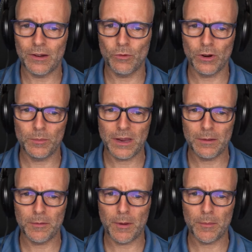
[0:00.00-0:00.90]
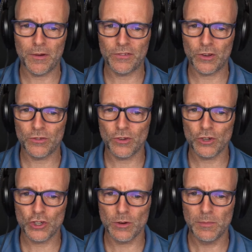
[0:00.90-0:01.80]
I want to become a member of the
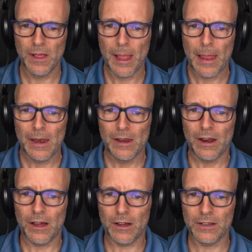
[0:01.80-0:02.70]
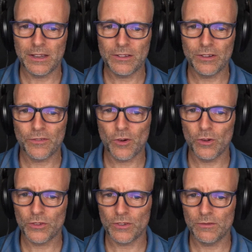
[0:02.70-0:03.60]
consortium. That's of
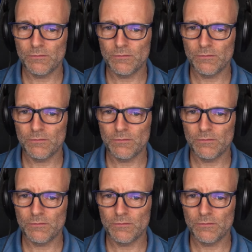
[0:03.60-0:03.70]
course